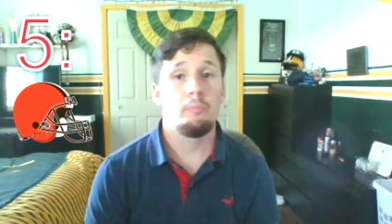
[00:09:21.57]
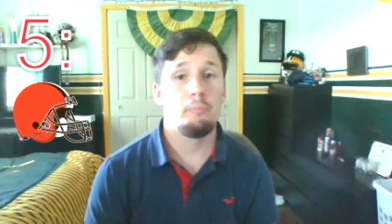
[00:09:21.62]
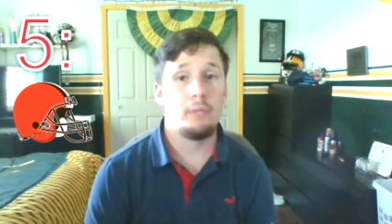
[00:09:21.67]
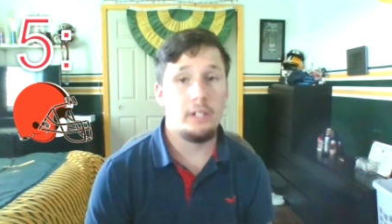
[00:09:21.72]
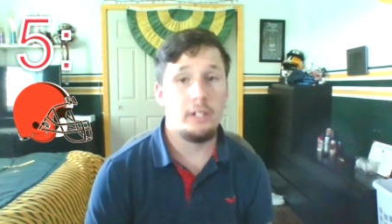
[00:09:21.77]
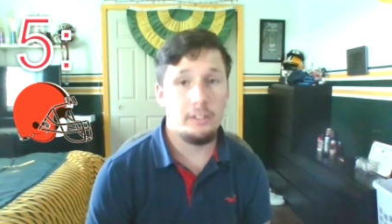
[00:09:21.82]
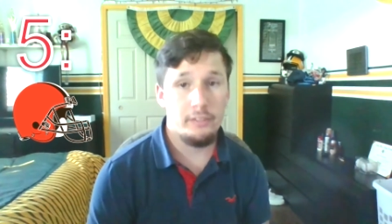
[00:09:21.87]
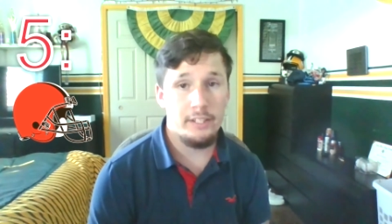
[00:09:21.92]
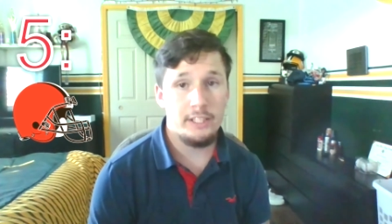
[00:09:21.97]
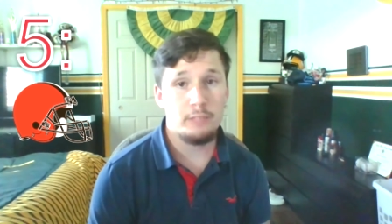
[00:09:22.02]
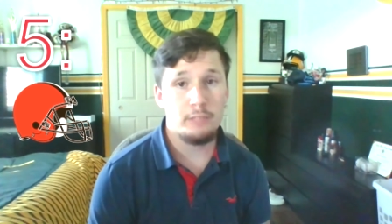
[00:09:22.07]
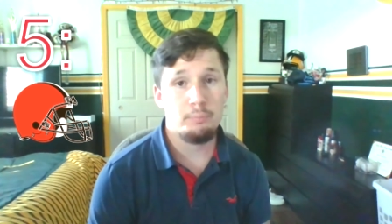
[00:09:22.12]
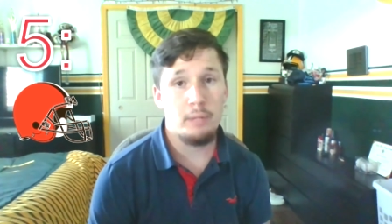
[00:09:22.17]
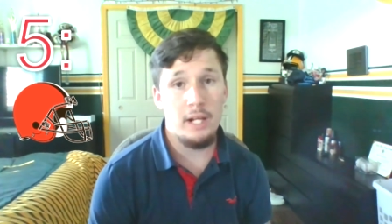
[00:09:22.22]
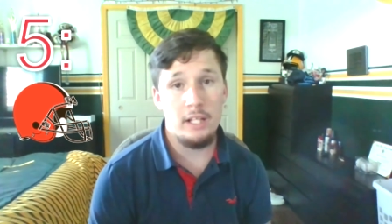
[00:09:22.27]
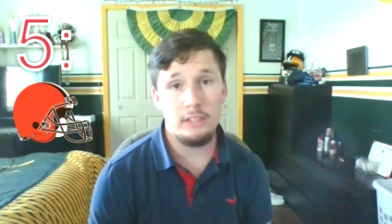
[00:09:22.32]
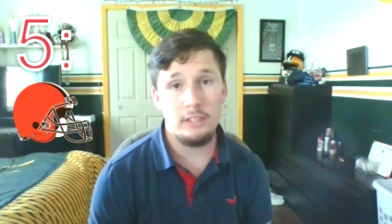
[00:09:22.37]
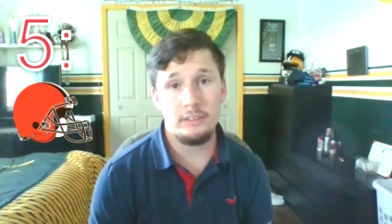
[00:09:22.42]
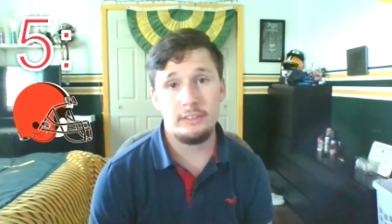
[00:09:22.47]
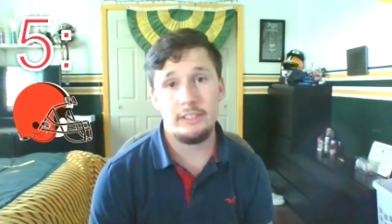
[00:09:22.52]
But this
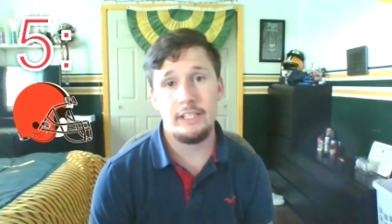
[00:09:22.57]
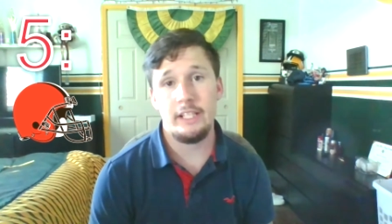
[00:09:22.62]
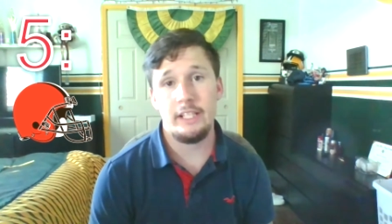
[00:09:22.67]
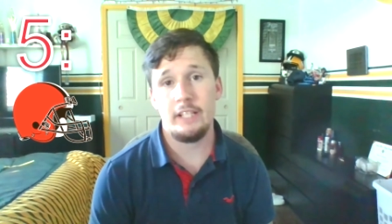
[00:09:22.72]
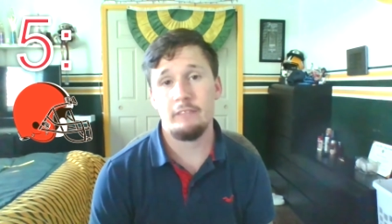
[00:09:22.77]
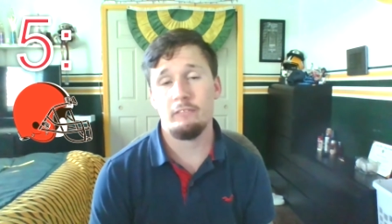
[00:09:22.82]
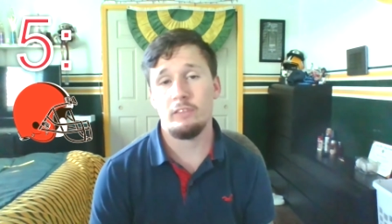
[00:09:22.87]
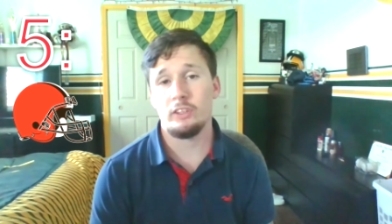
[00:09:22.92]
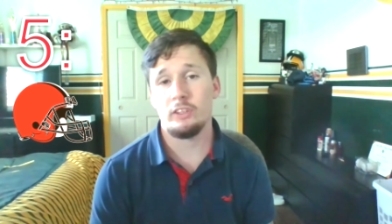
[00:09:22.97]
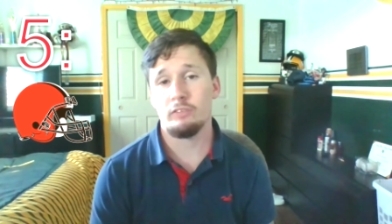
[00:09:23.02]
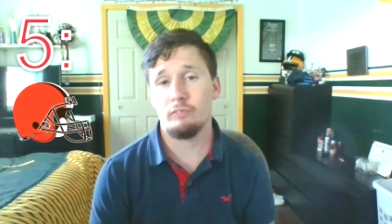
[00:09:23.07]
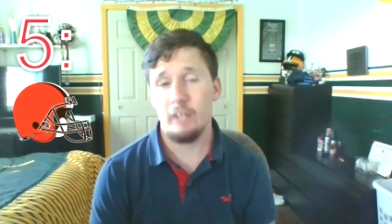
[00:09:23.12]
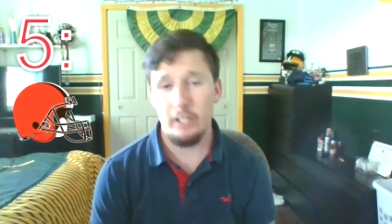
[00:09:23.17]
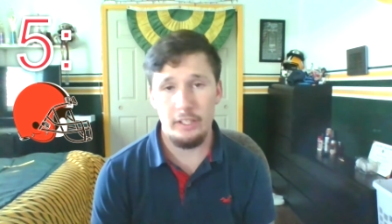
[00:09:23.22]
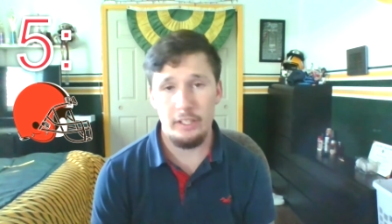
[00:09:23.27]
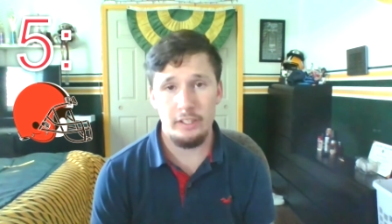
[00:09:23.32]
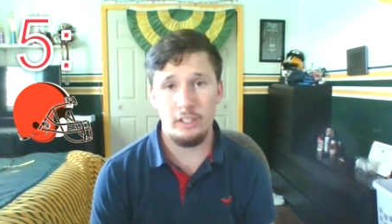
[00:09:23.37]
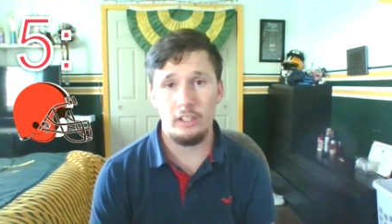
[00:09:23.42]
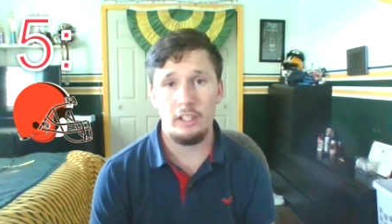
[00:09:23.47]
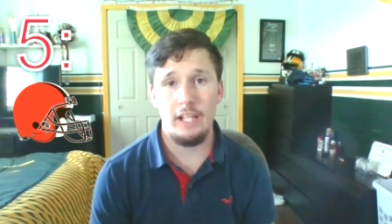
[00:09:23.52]
Browns team was
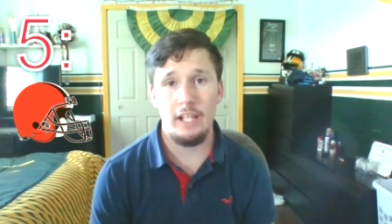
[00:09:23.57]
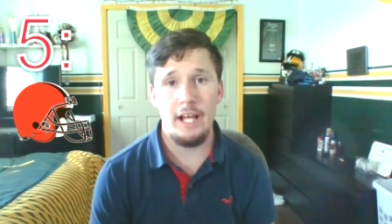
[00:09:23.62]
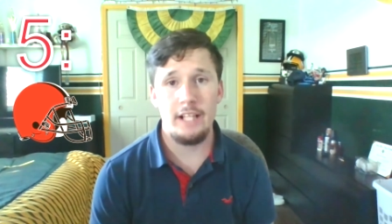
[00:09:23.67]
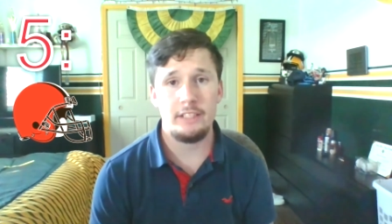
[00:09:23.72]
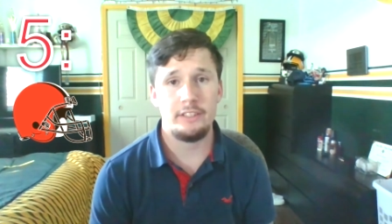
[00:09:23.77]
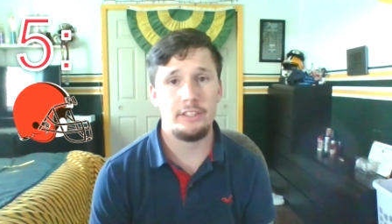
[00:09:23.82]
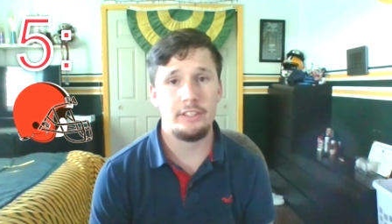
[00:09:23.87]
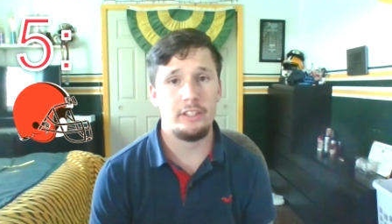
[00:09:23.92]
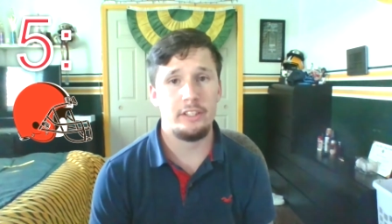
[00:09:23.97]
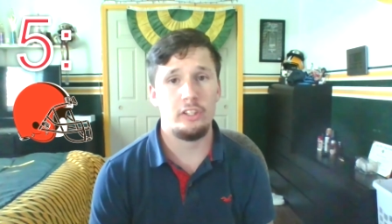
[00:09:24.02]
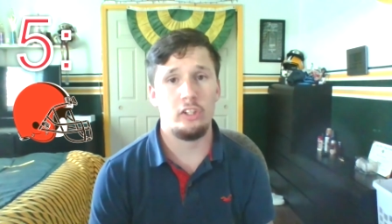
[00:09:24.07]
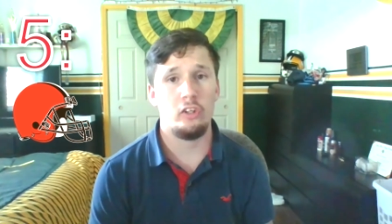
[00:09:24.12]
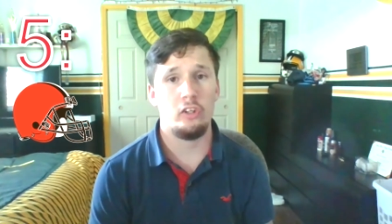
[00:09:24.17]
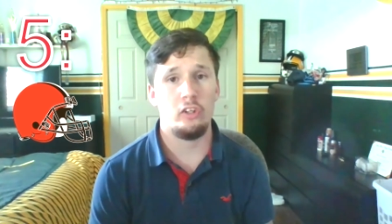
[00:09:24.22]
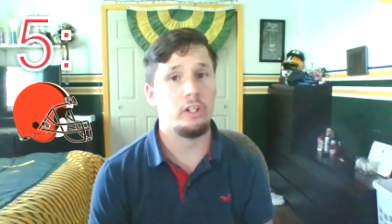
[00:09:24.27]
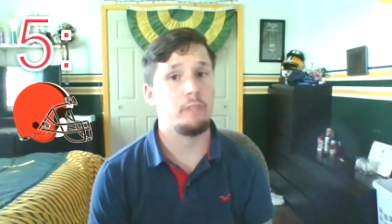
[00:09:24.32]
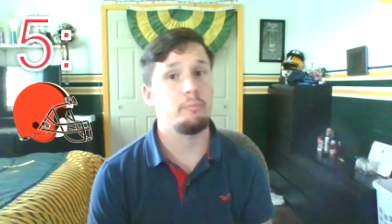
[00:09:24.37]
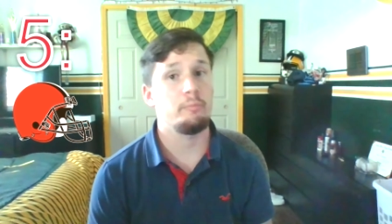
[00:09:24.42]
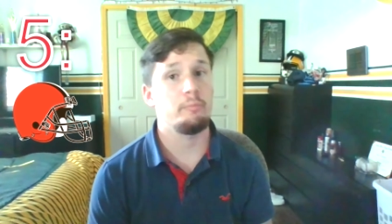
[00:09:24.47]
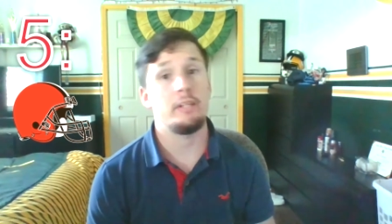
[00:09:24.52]
very good last year. They're
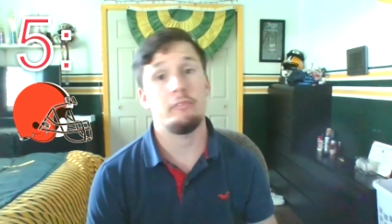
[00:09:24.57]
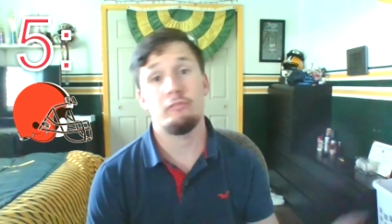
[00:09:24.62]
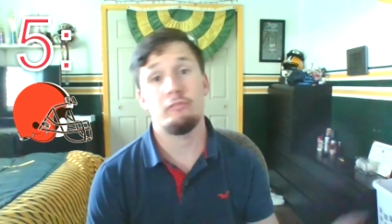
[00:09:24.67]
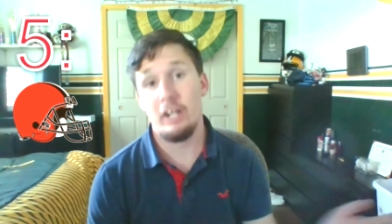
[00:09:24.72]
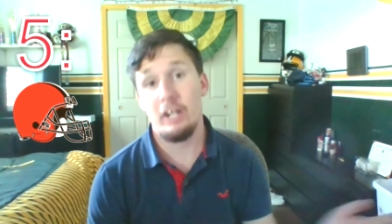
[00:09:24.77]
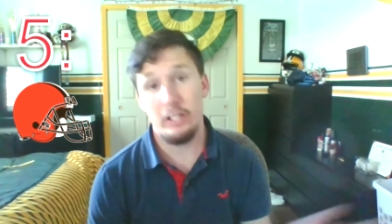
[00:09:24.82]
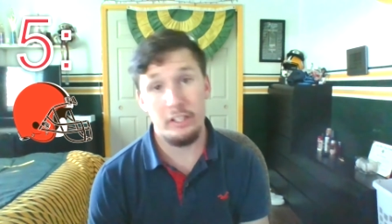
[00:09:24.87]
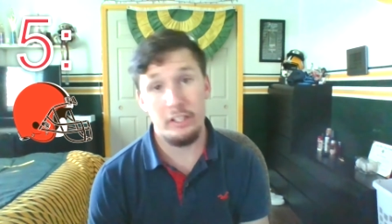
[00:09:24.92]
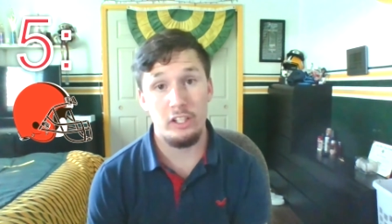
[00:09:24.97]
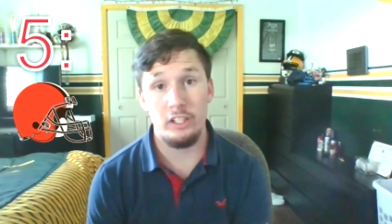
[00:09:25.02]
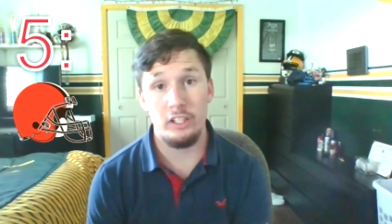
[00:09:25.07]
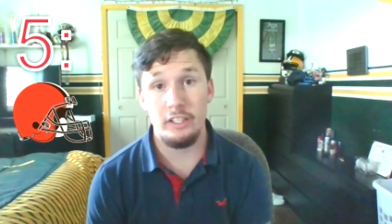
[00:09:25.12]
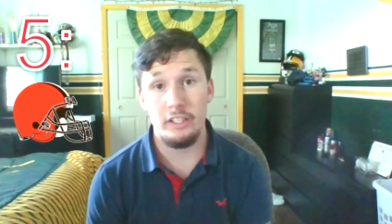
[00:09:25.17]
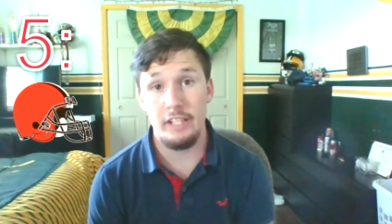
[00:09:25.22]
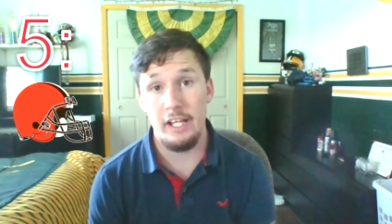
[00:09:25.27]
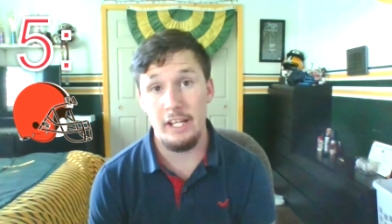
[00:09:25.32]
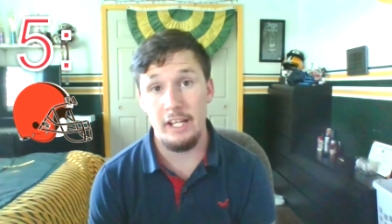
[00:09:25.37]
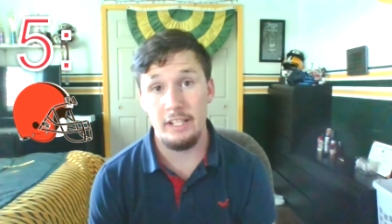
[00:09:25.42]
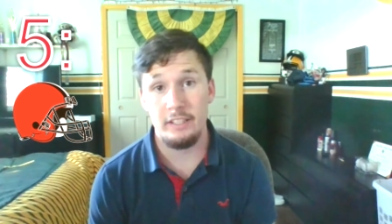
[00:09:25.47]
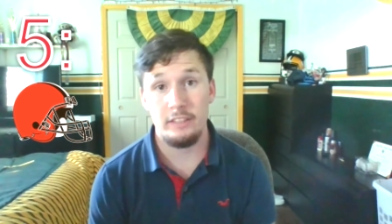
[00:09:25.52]
going to be very good
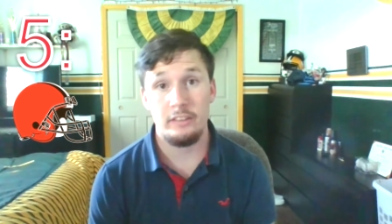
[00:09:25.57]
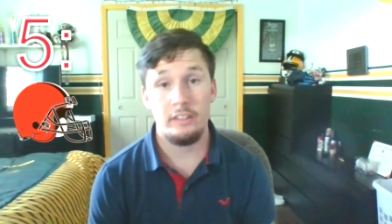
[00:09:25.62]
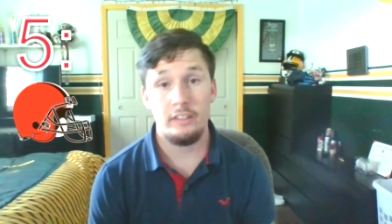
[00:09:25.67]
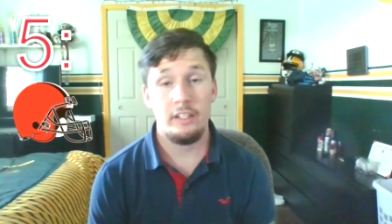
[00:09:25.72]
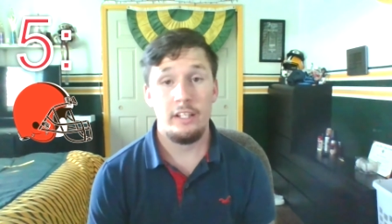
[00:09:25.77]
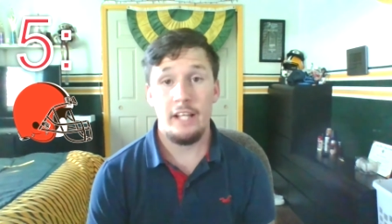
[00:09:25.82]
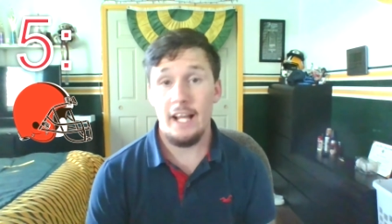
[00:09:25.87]
again.